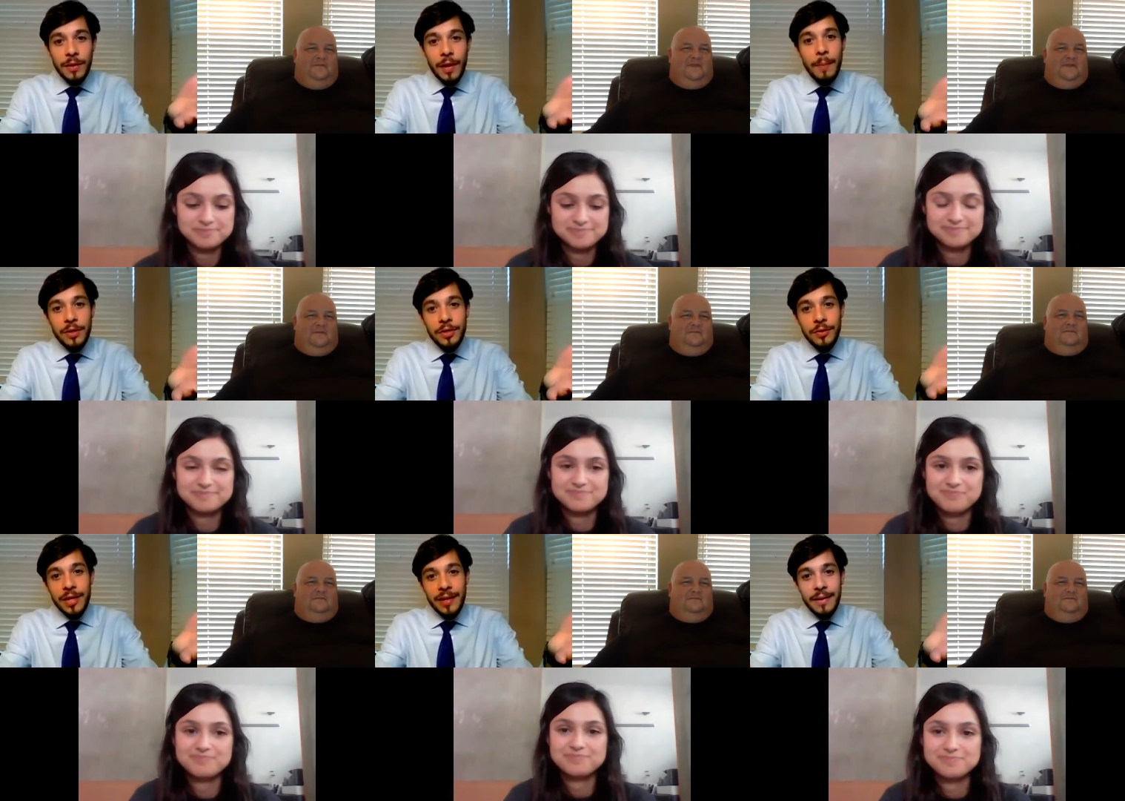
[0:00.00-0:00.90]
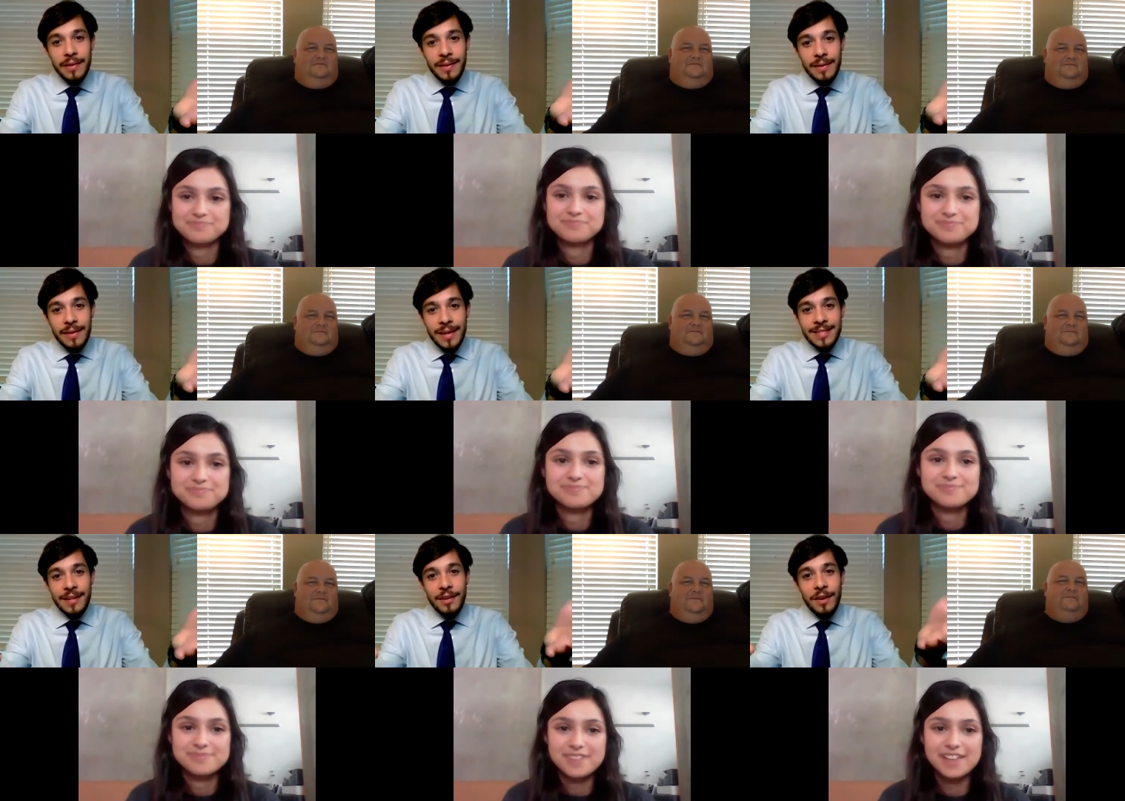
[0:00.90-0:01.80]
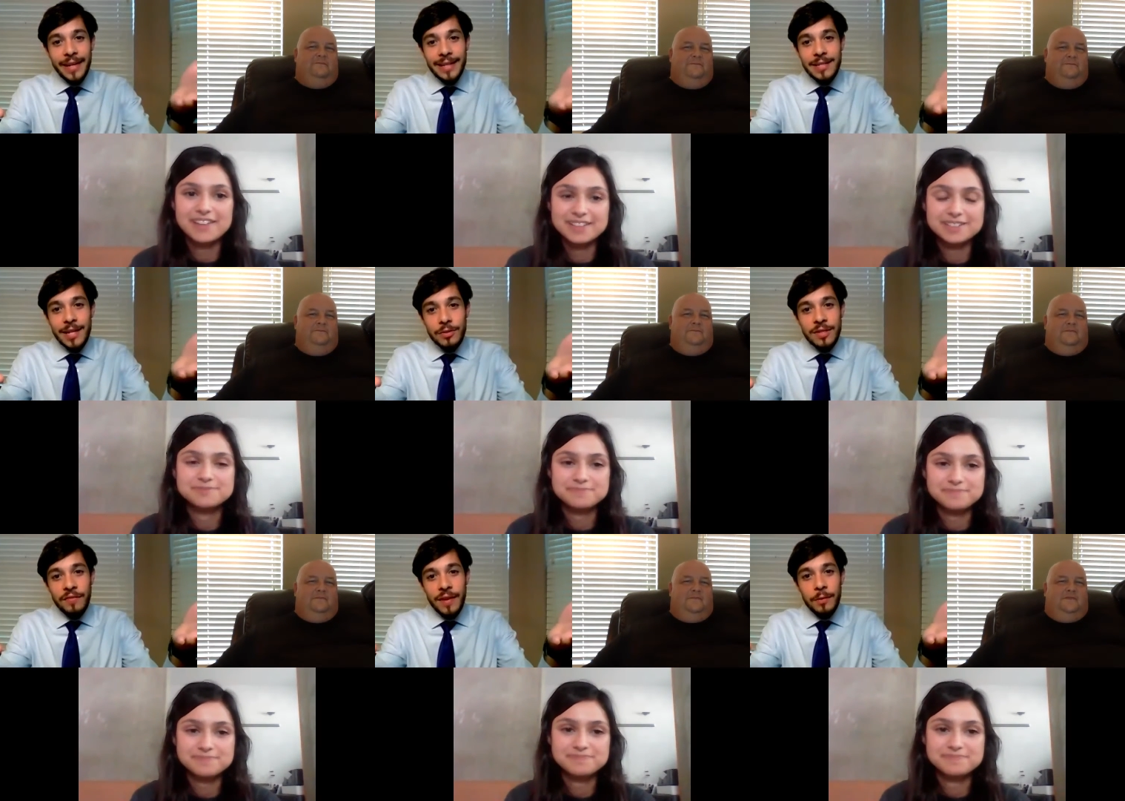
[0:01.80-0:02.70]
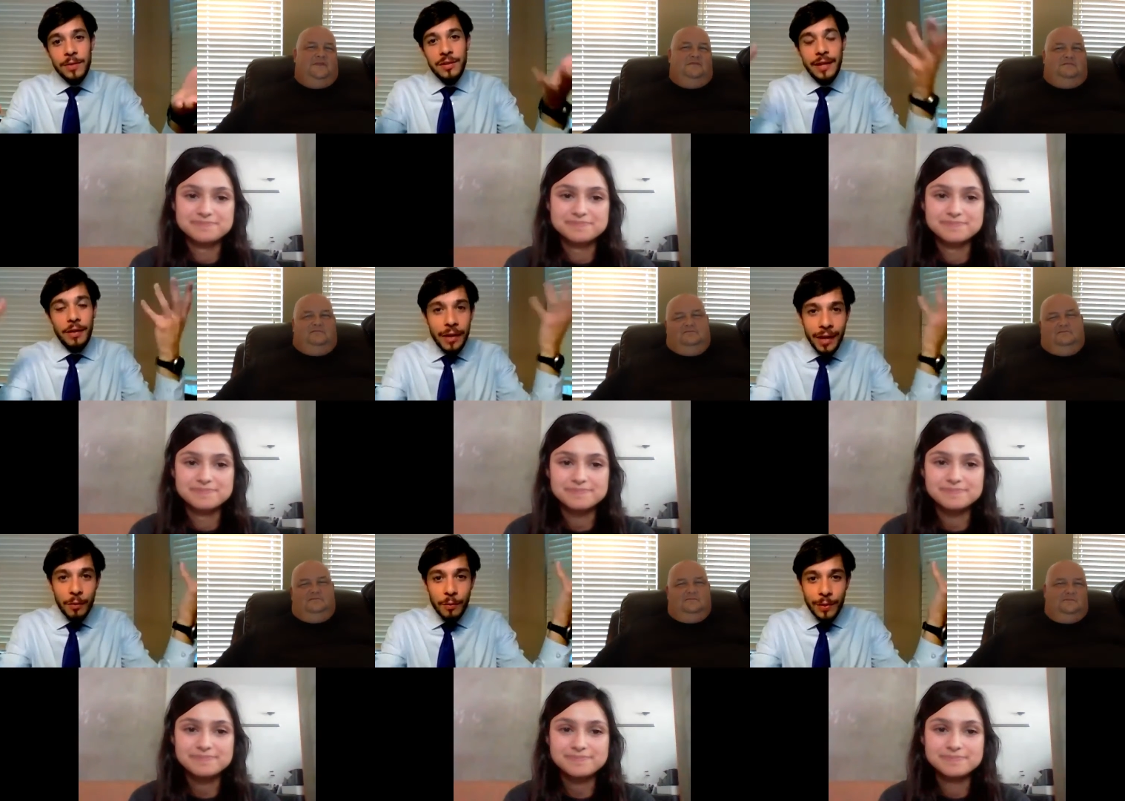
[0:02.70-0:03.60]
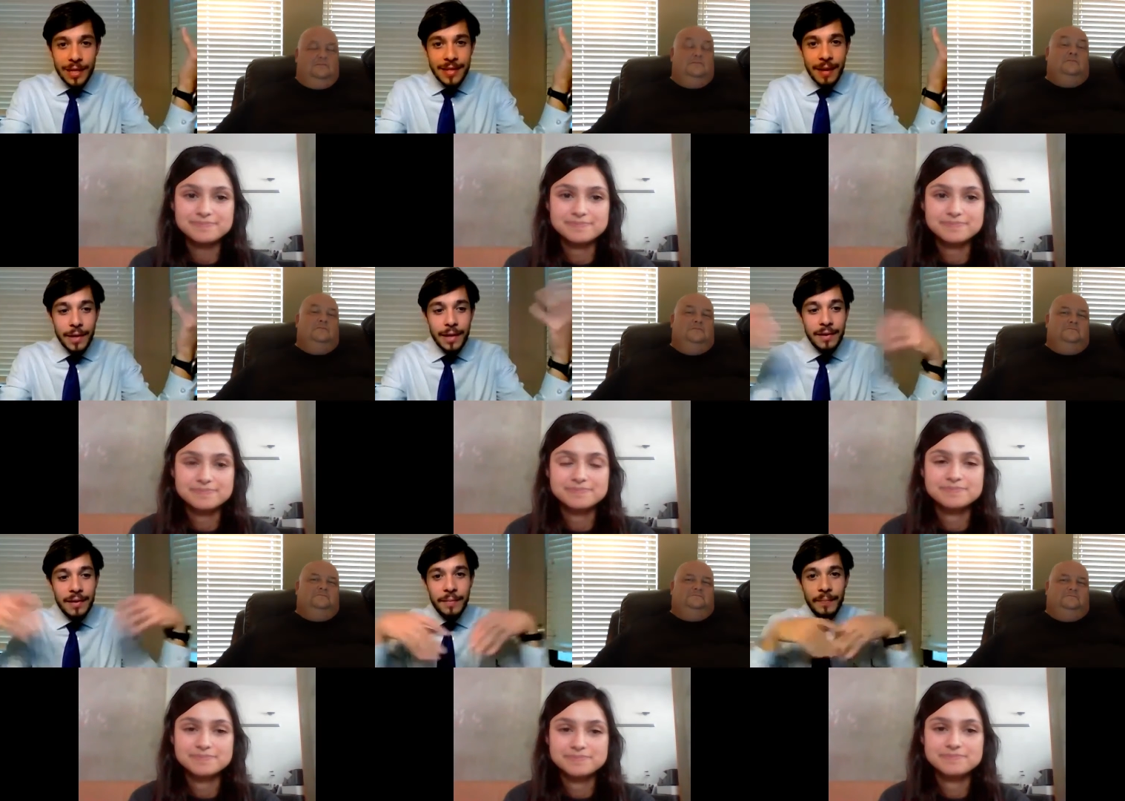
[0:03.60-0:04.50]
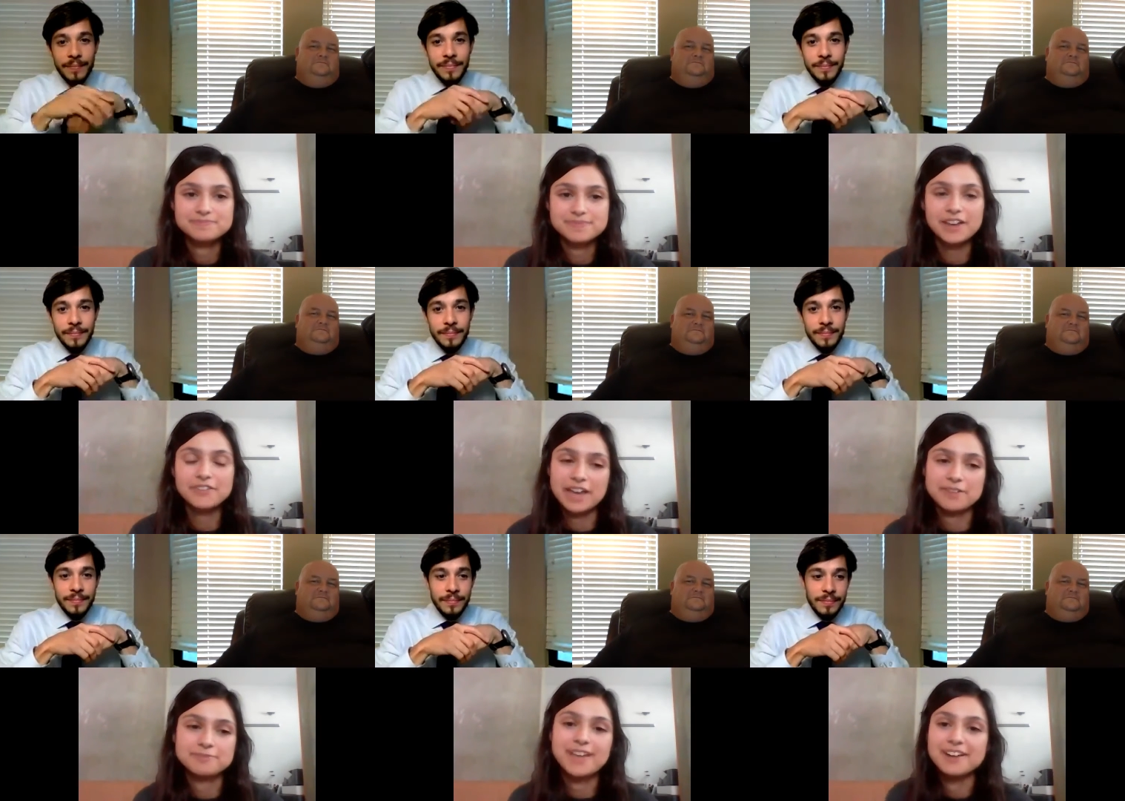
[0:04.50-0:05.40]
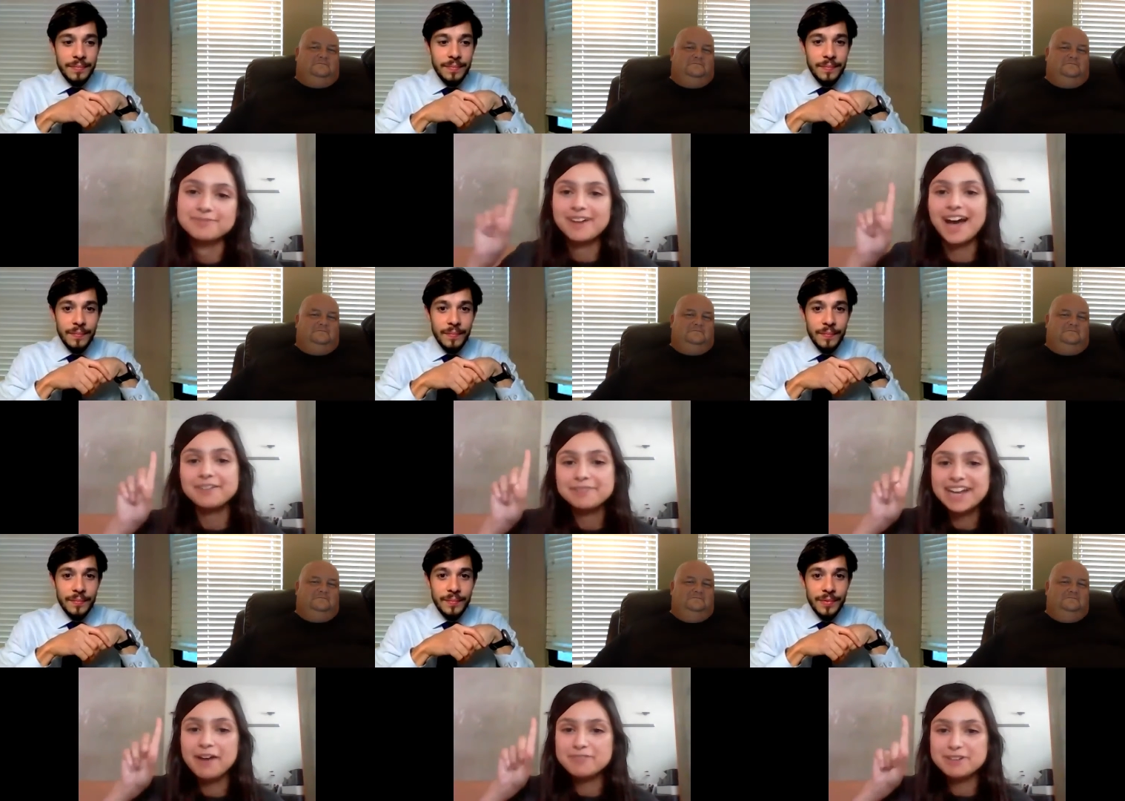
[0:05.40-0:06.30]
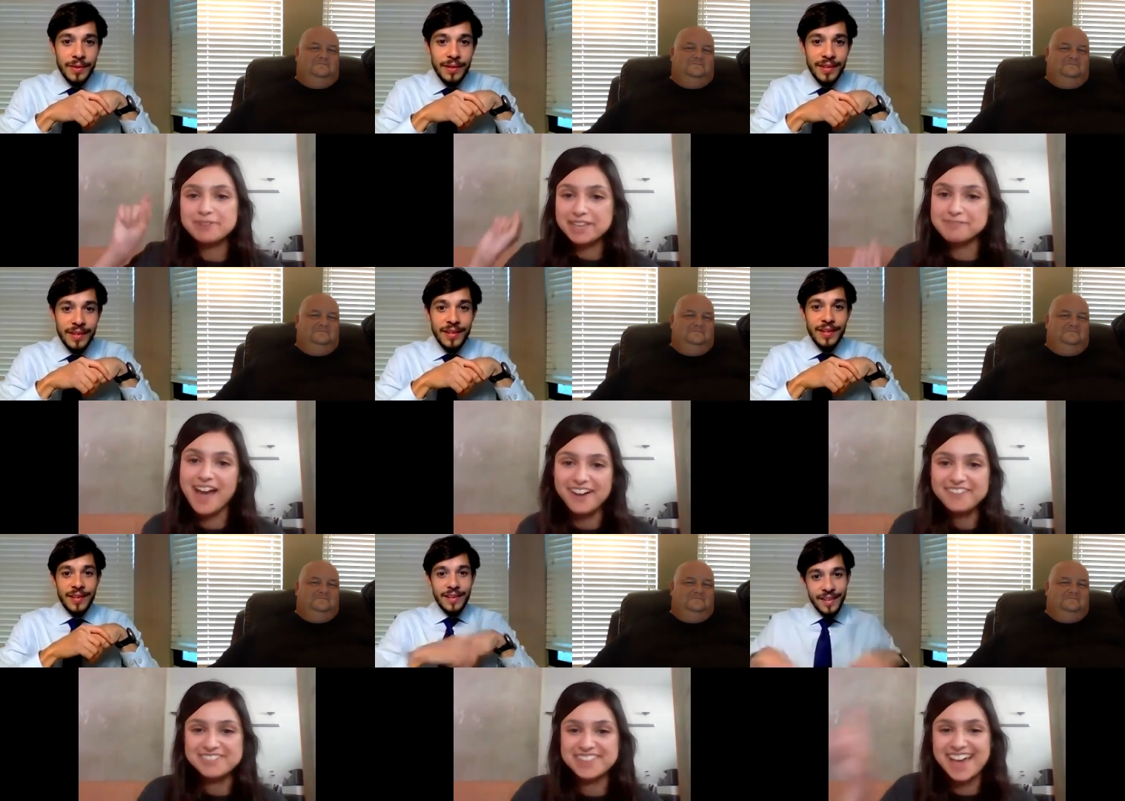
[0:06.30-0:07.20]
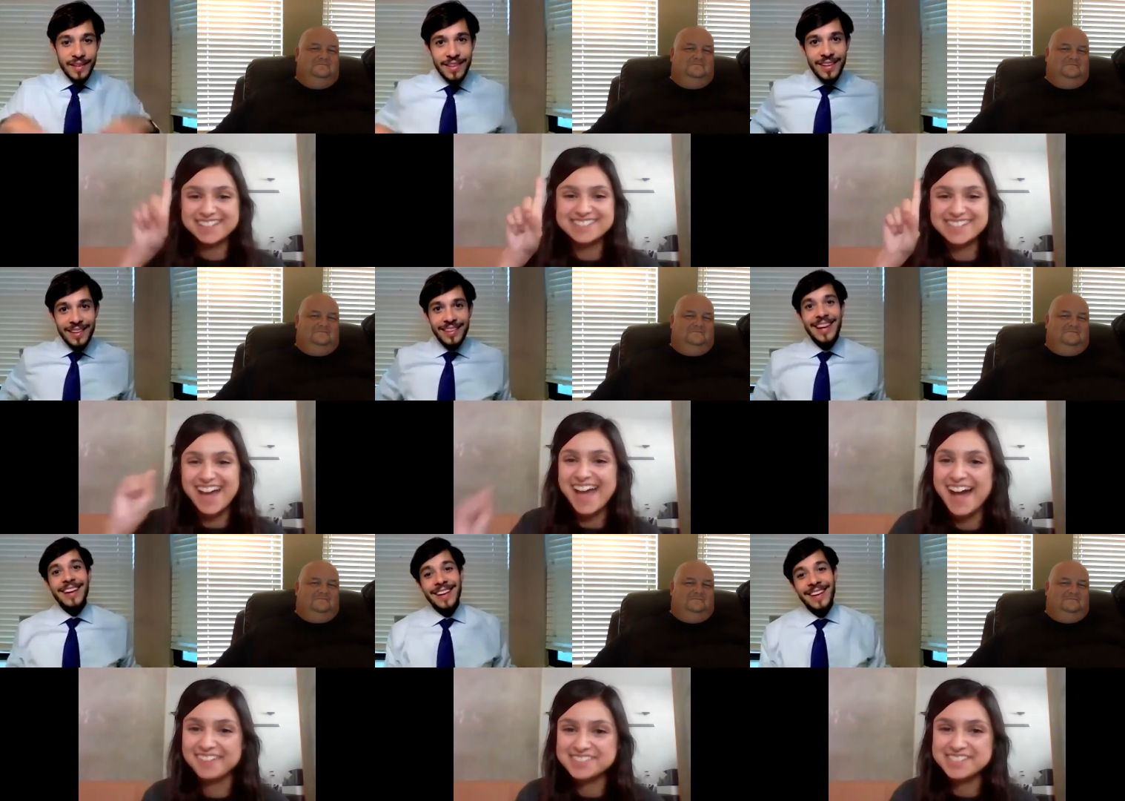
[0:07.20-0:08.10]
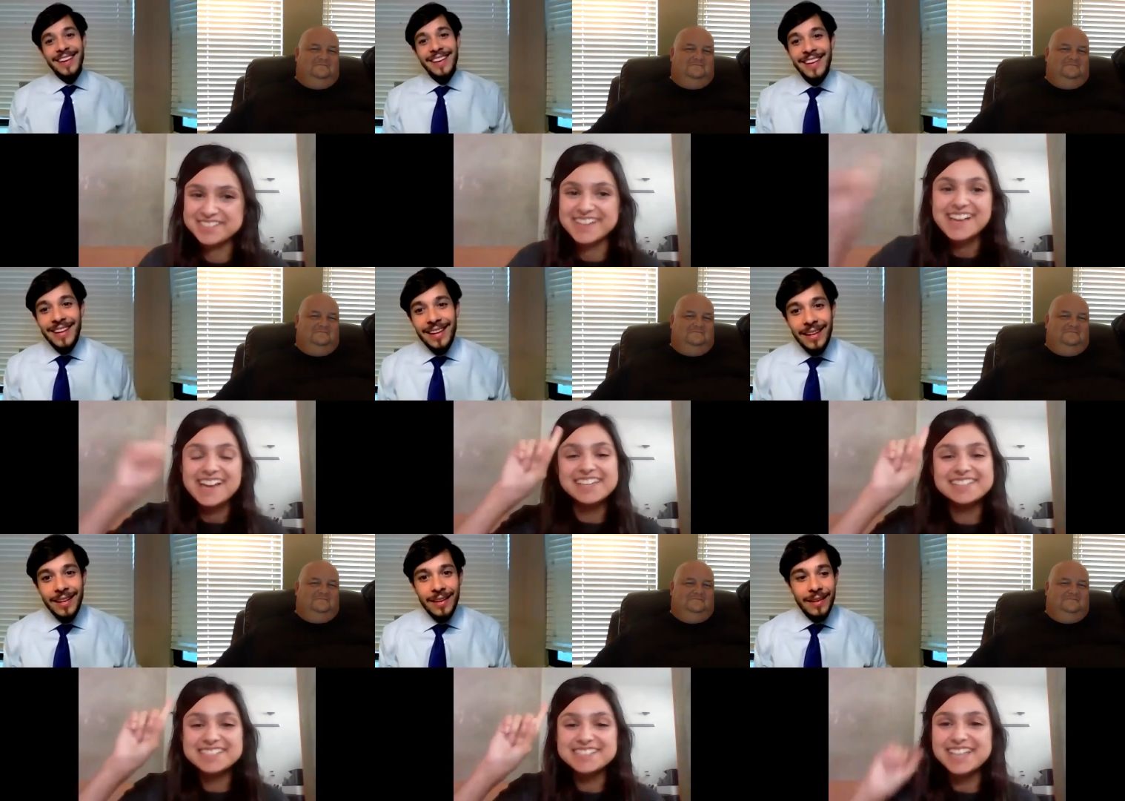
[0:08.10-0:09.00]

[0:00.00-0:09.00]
Speaker 1: opportunity instead of calling it the tetris effect which you're like okay well what does that mean
Speaker 2: okay yeah i mean i'm gonna piggyback off of that i yeah. have to because this is